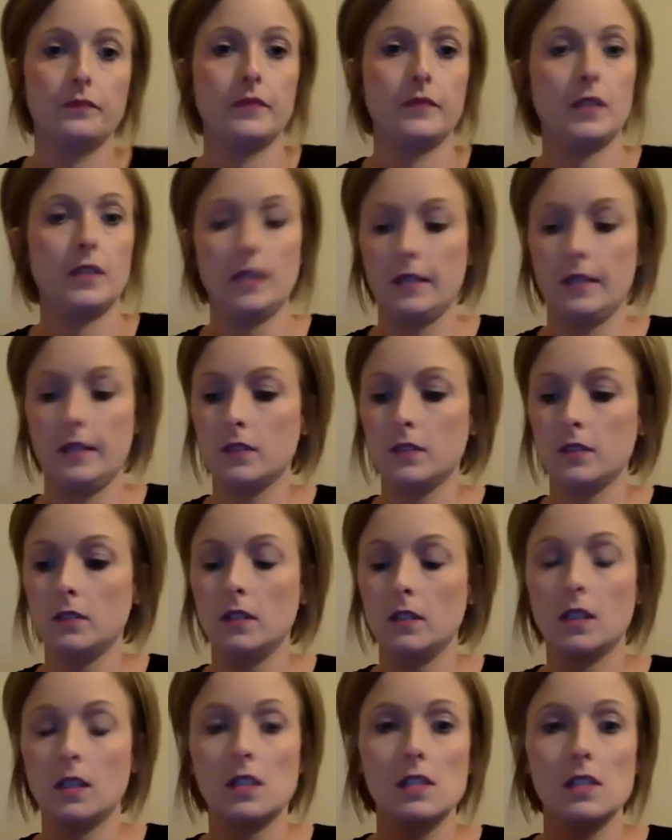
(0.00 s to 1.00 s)
I have to
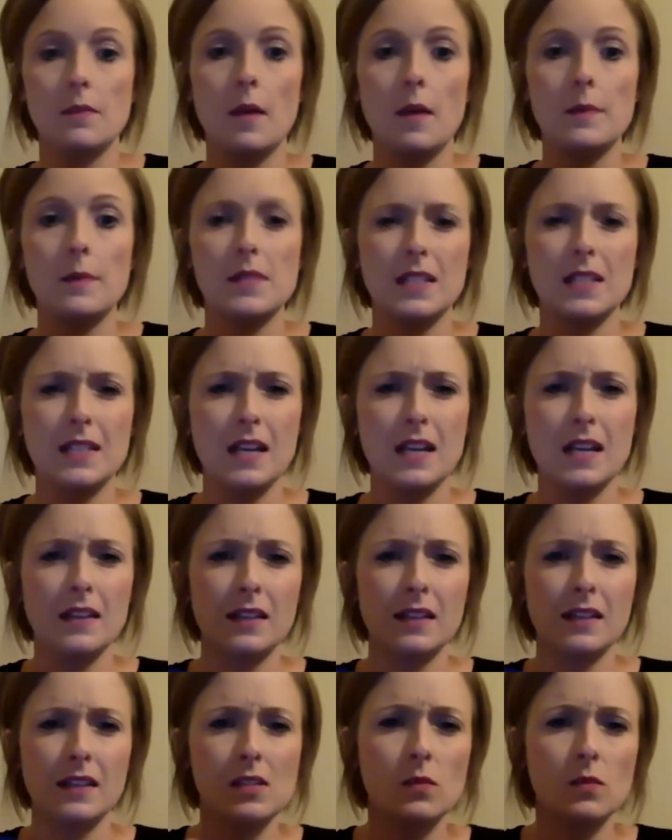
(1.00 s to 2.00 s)
look because I'm upside down.
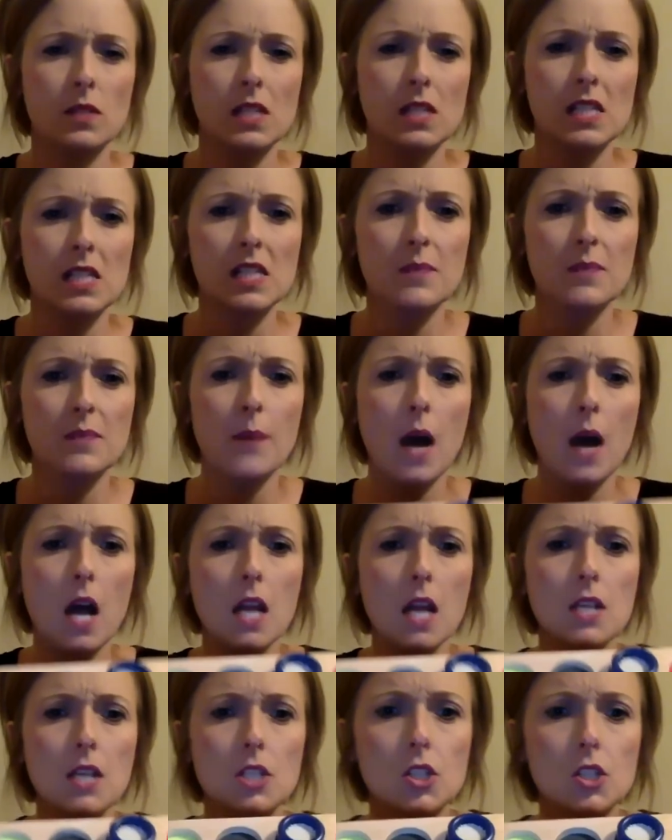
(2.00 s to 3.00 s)
Like, this one's a
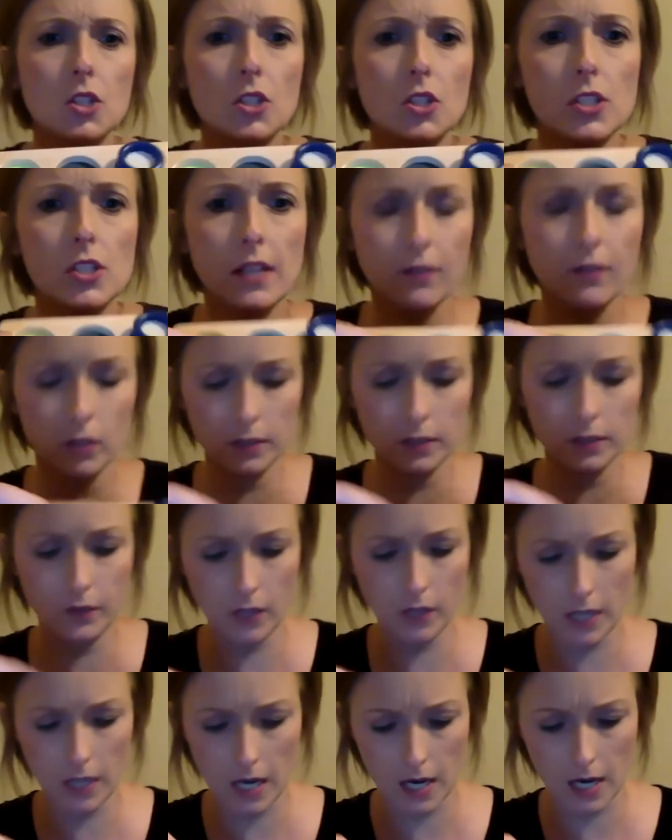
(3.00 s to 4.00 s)
sponge. There's several
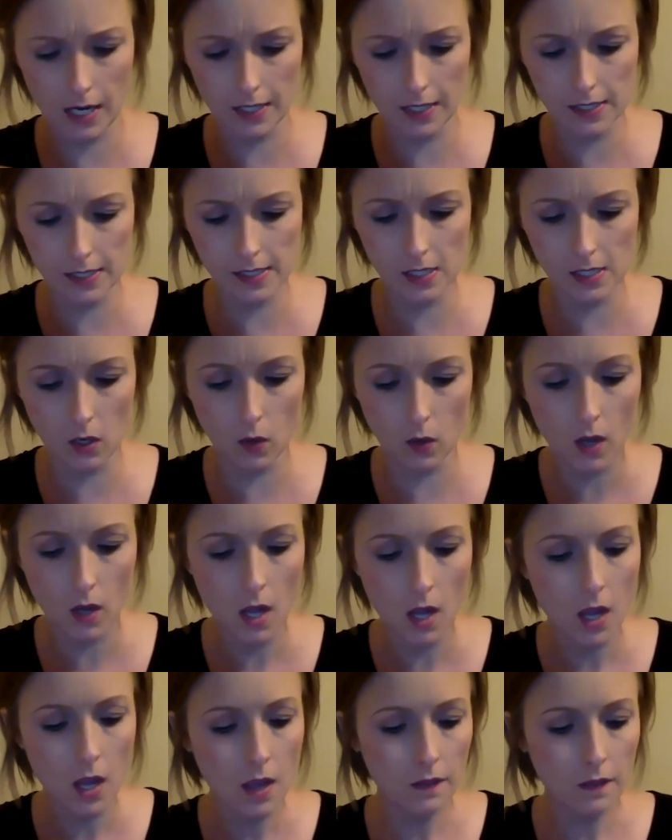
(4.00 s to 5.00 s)
different kinds. So
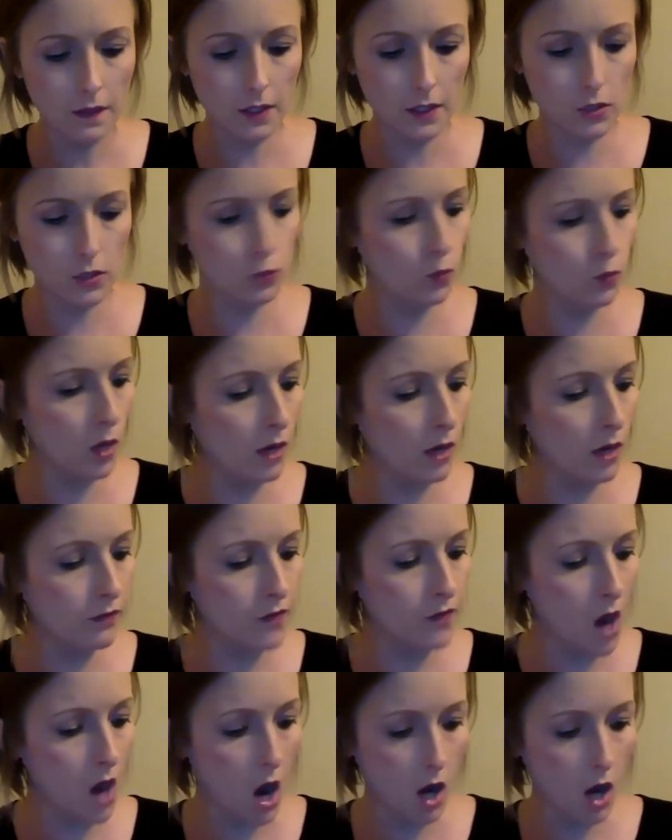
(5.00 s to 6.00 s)
there's
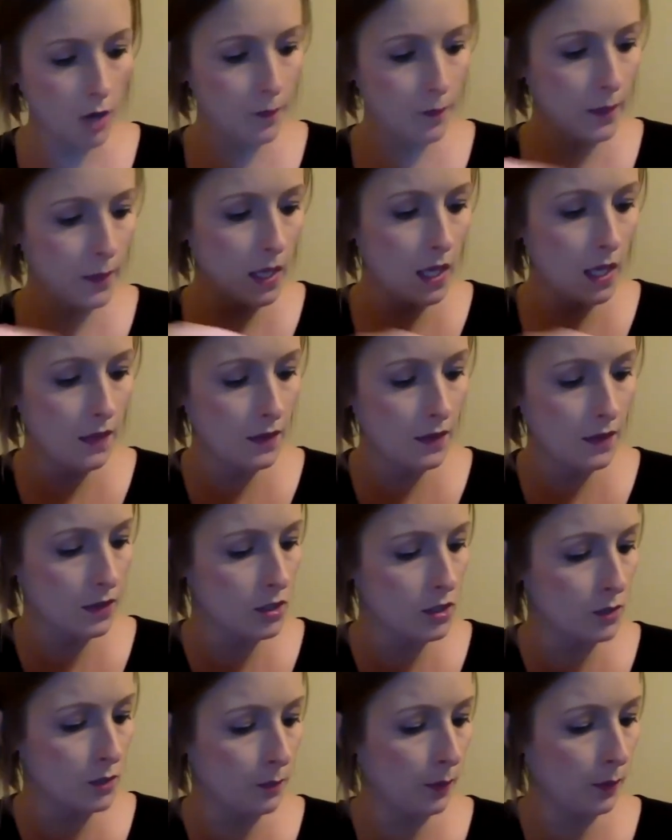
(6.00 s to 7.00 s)
rough carpet,
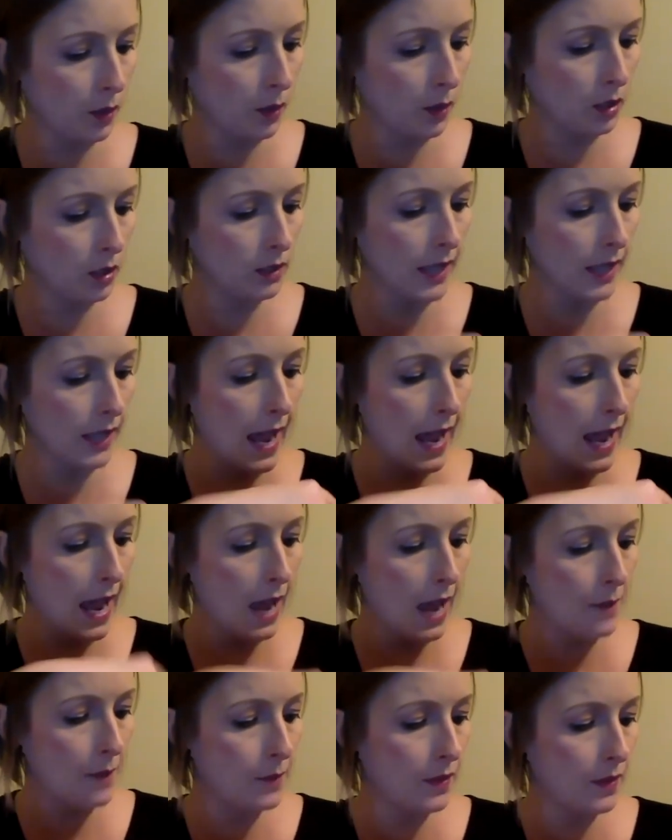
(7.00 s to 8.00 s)
there's
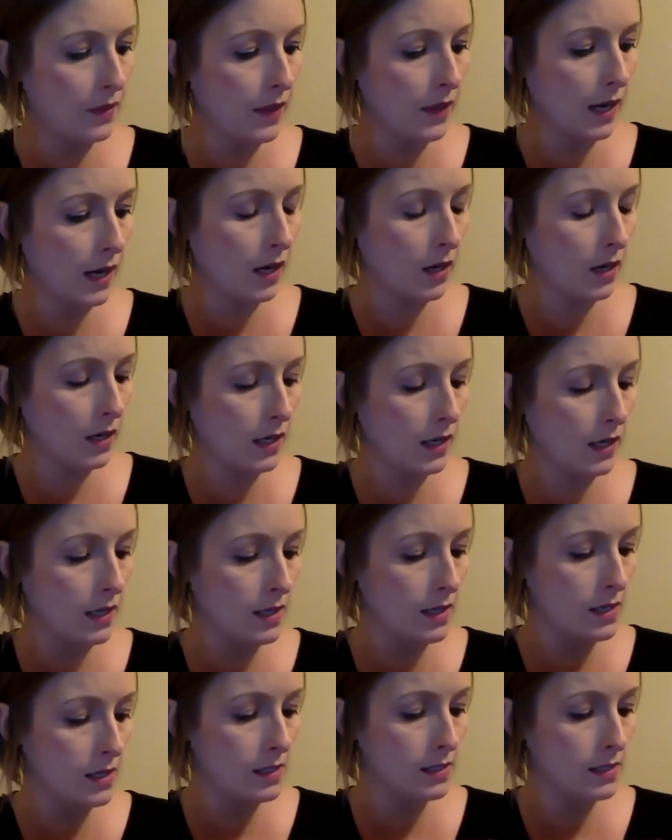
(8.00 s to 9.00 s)
burlap, there
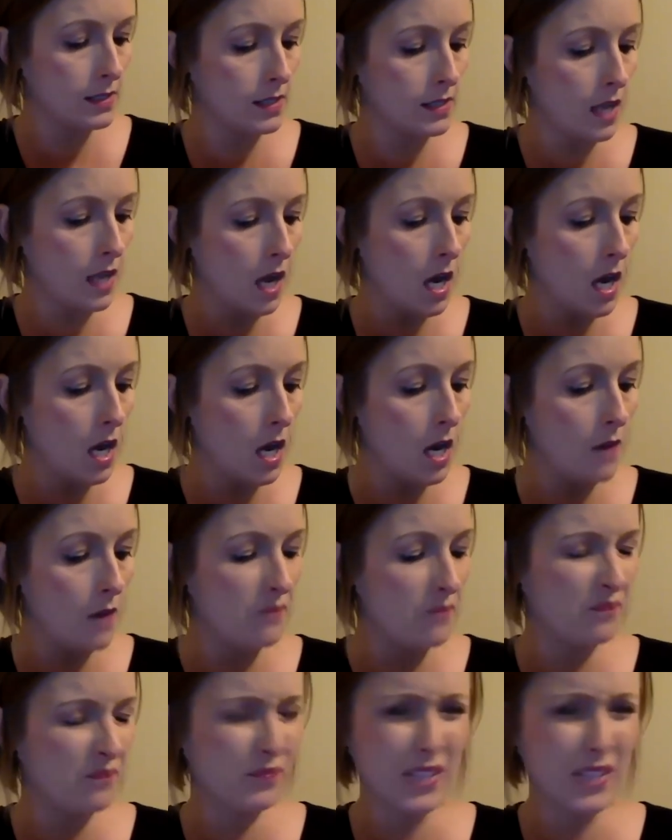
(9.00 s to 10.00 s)
is
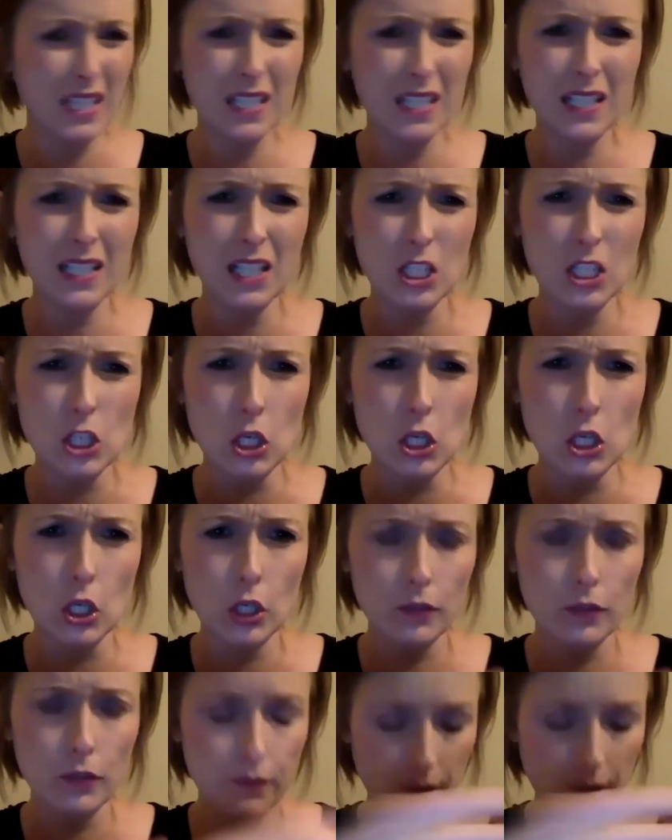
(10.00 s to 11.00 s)
kind of like a
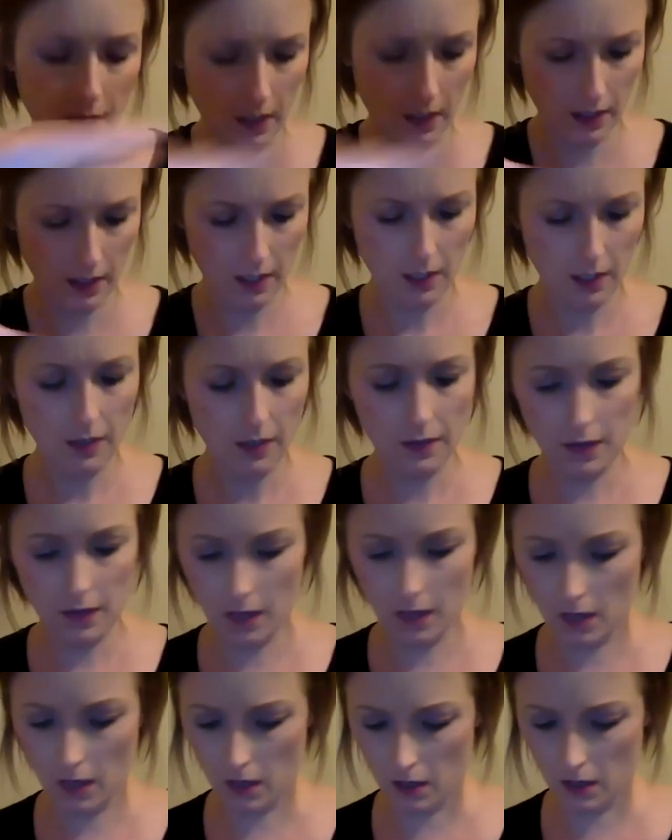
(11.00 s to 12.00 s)
turf,
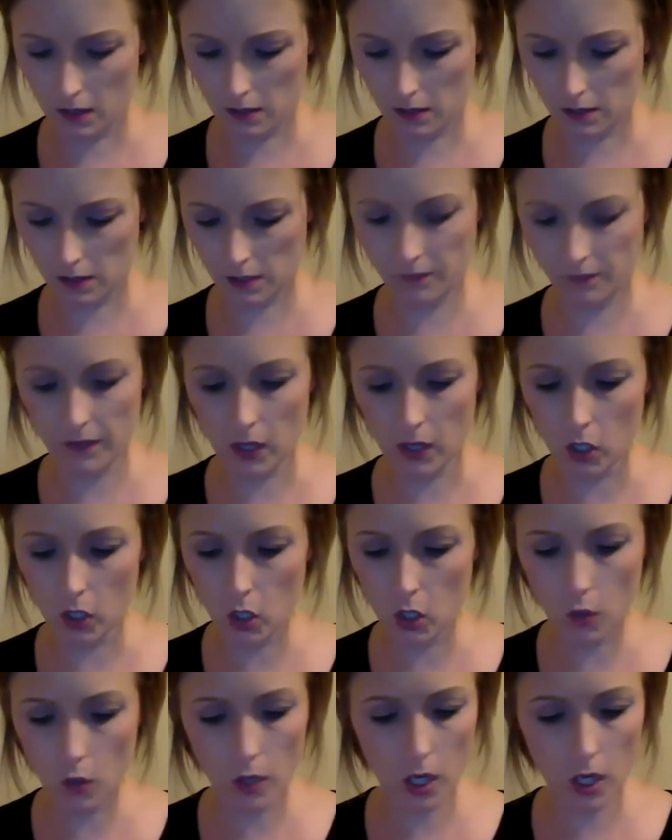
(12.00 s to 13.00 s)
there's
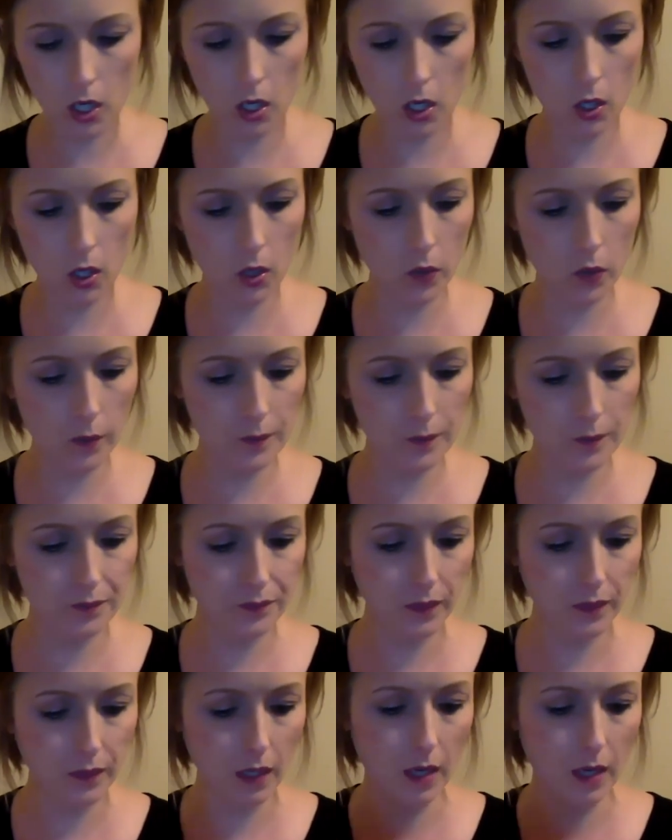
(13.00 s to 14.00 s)
Velcro,
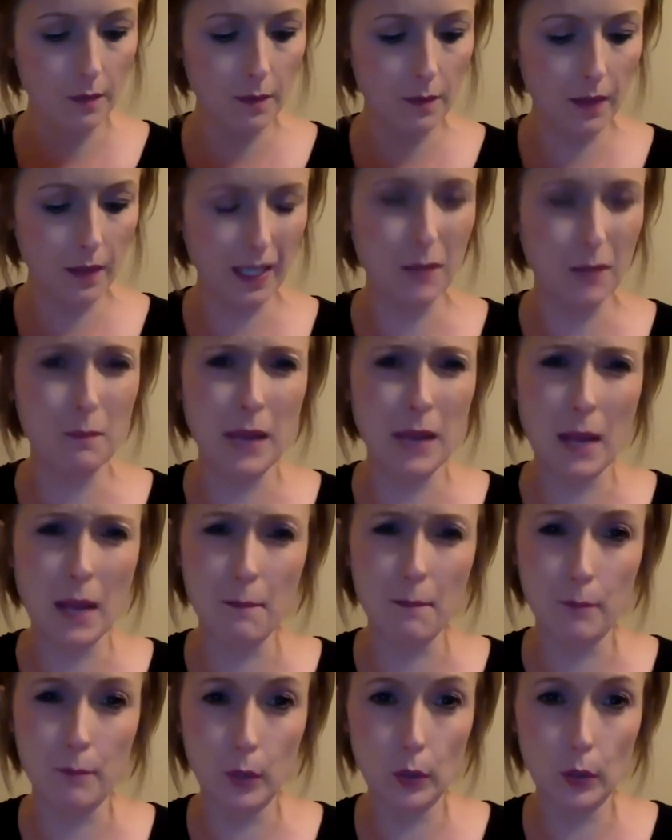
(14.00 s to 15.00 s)
like a
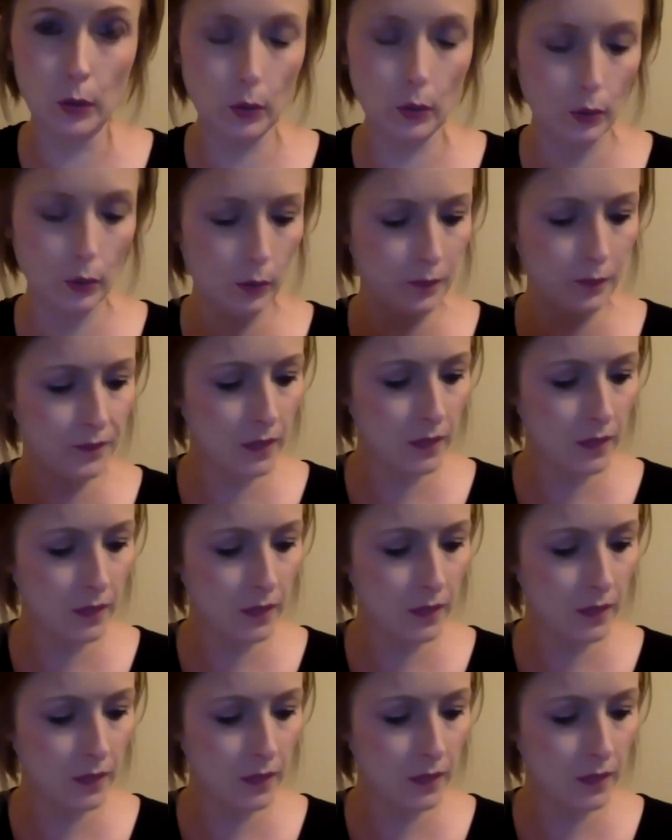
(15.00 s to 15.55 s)
bamboo,